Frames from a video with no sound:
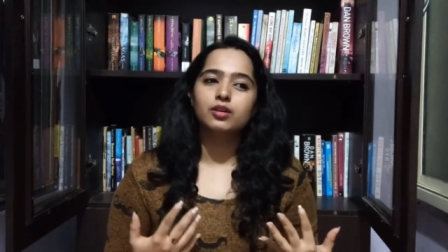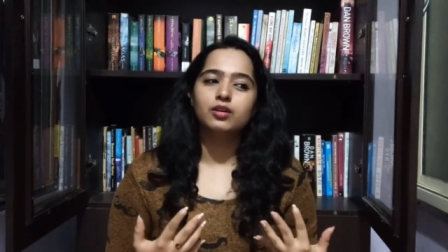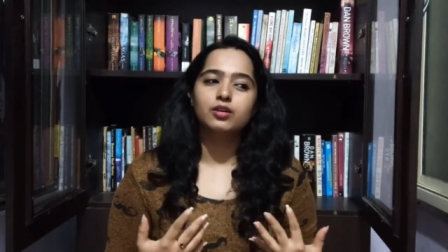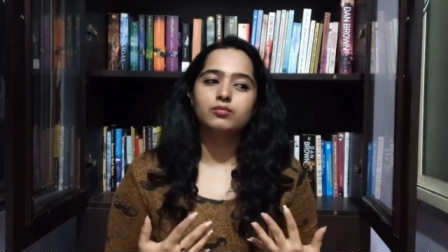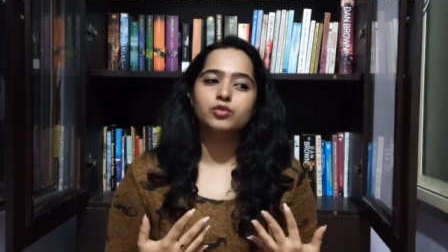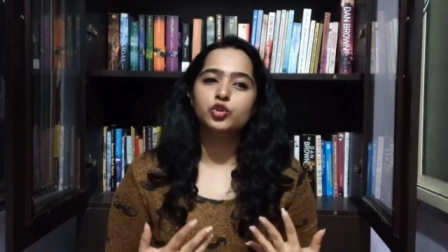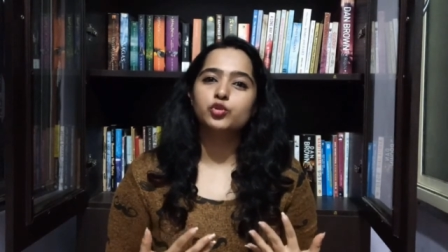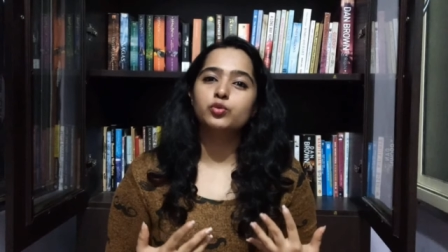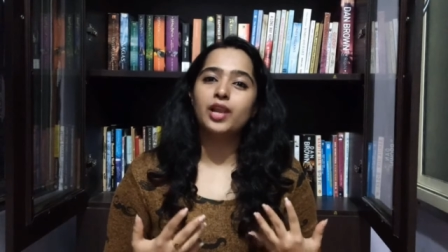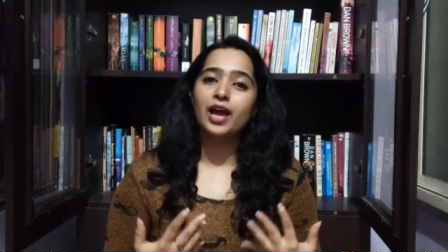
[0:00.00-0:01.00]
um, due
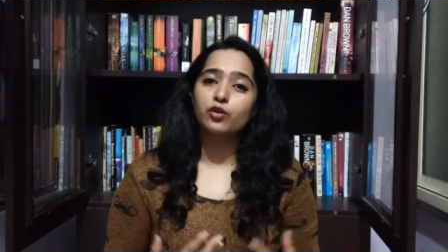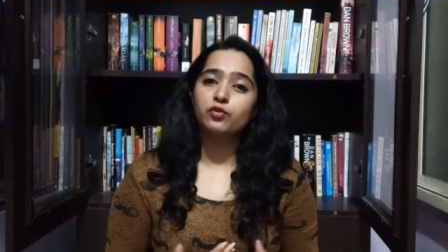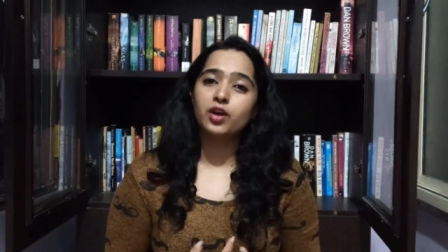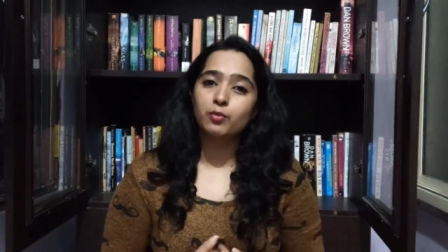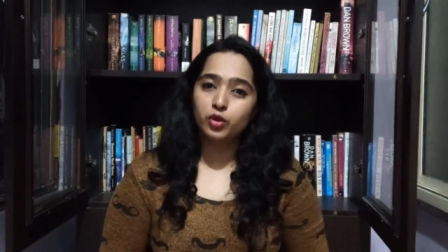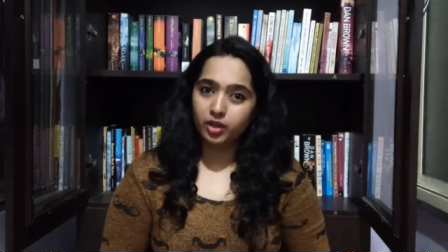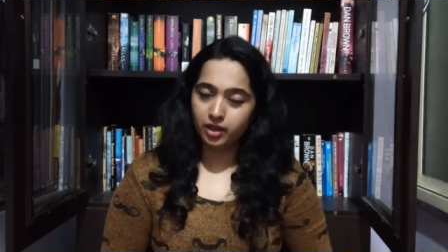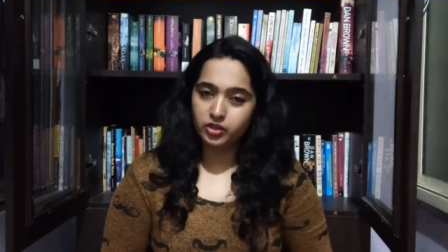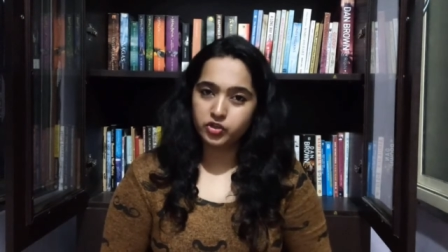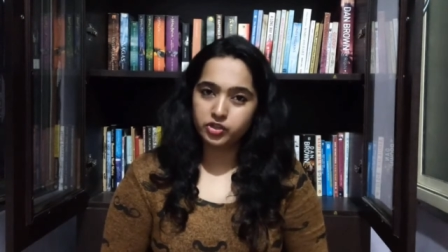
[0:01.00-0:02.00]
to lack of
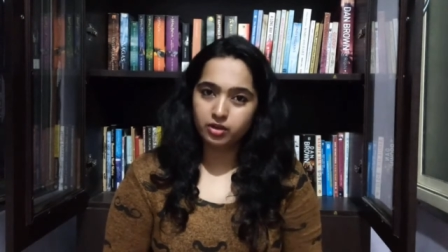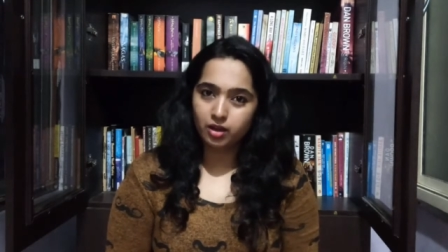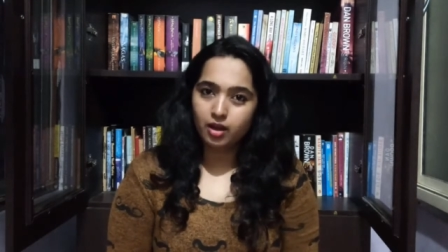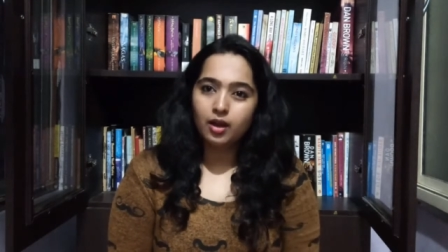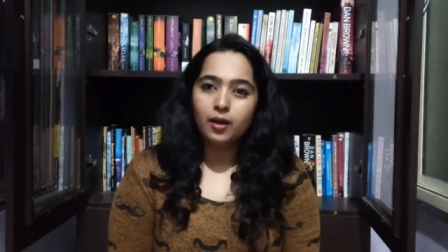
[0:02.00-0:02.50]
communication